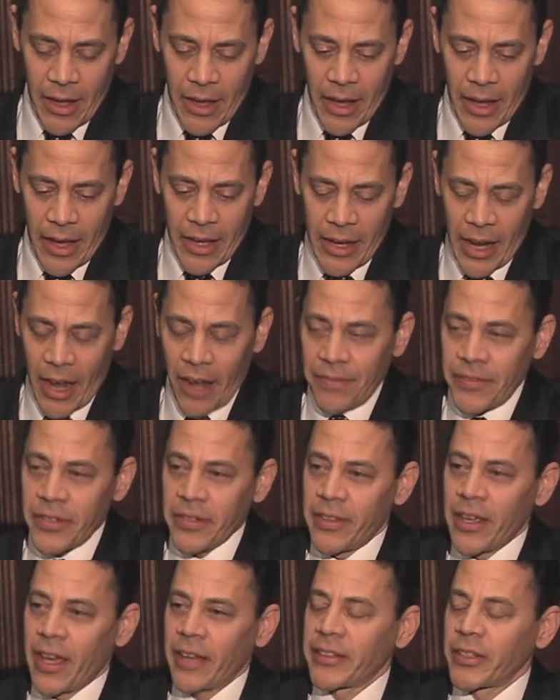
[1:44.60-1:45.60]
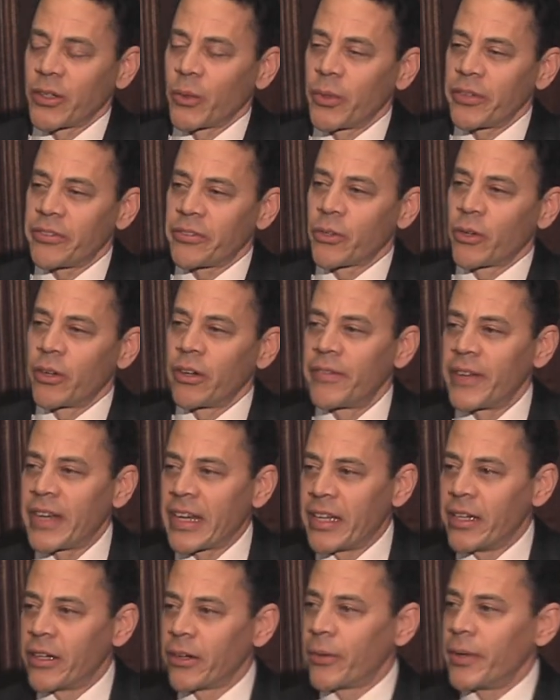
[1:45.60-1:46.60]
And after that, there was sort of
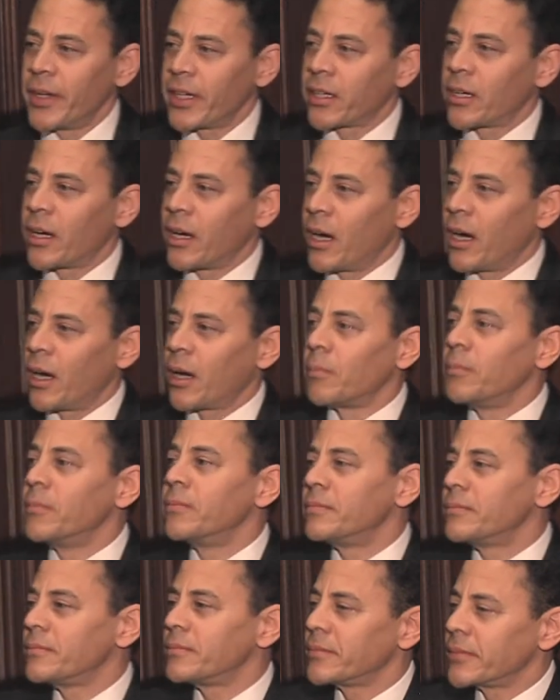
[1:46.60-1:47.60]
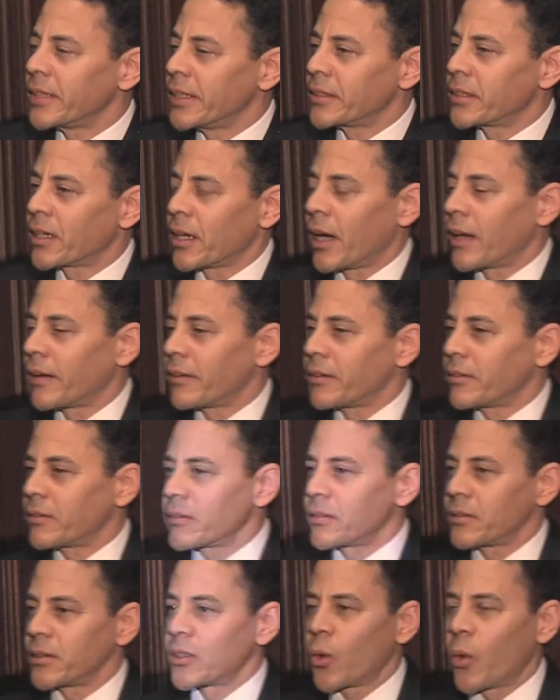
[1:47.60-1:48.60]
an eerie calm. It
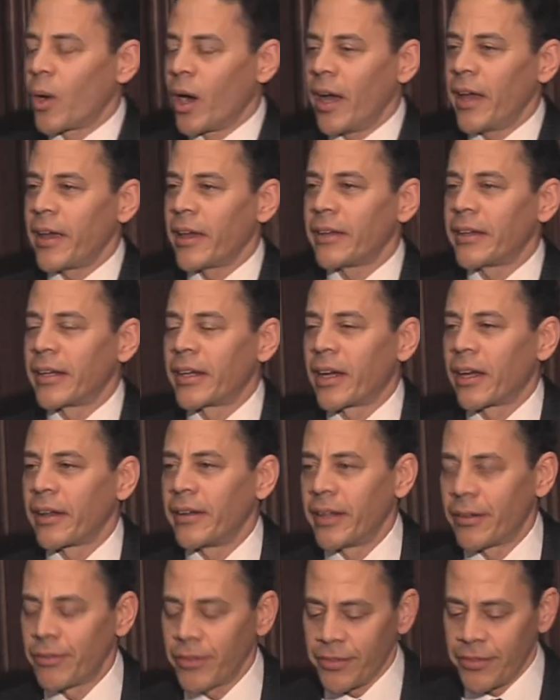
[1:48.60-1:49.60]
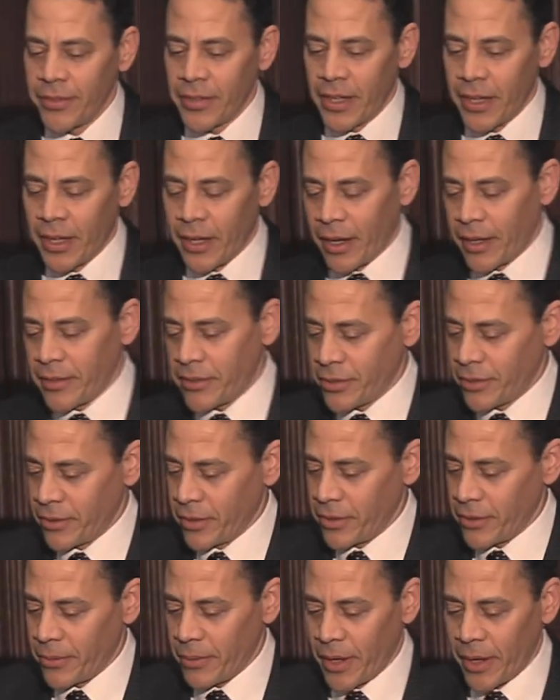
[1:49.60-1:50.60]
got quiet. And I'll never forget, I
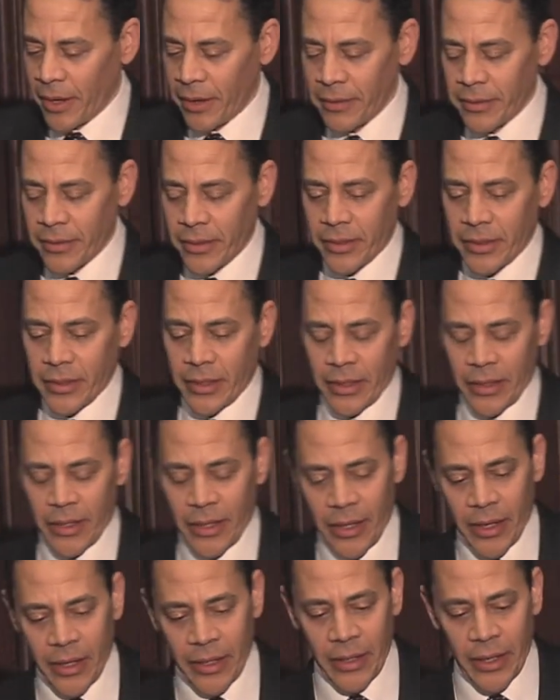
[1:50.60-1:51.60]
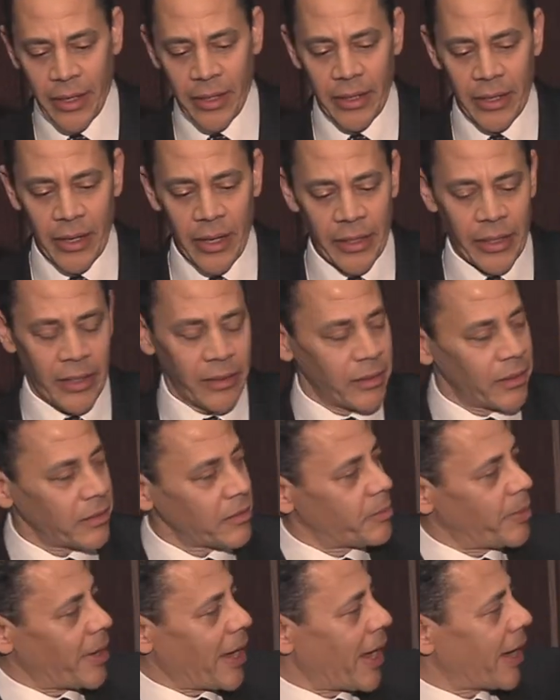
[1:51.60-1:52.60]
turned around and I
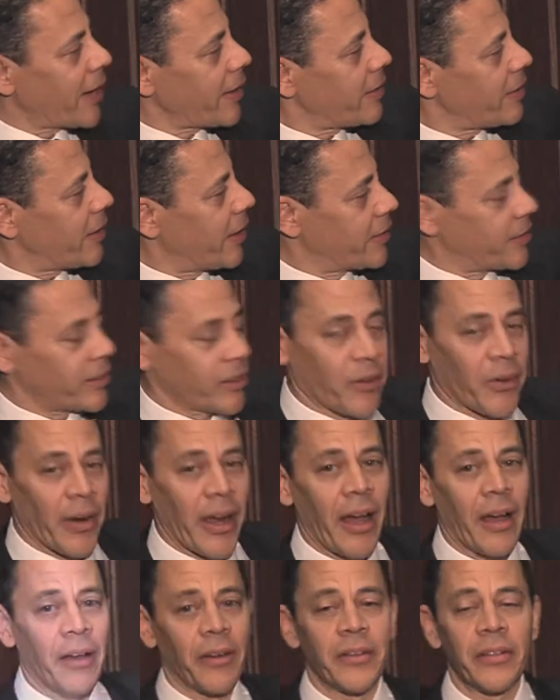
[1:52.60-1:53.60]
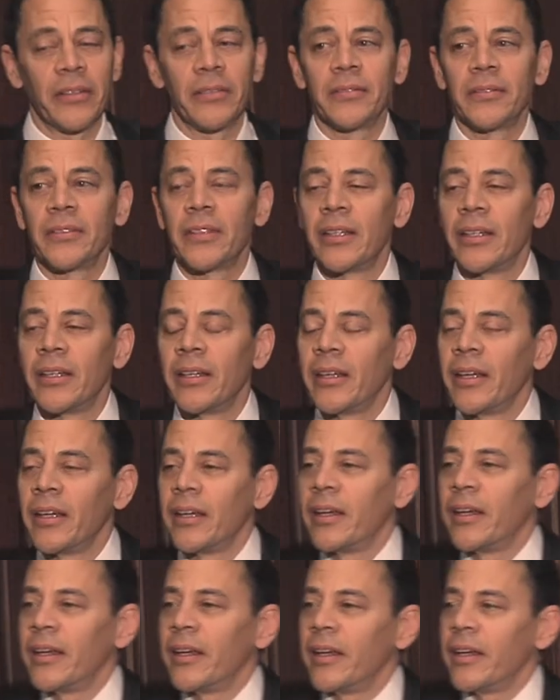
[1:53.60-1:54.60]
looked back at the crowd,
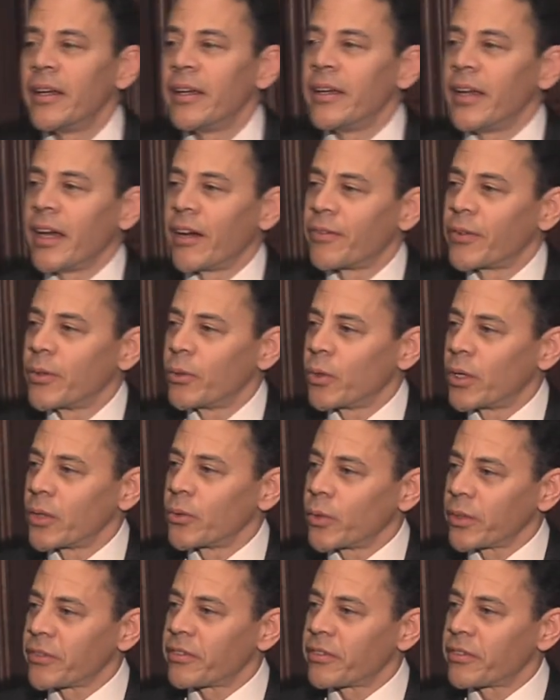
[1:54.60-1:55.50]
and everyone was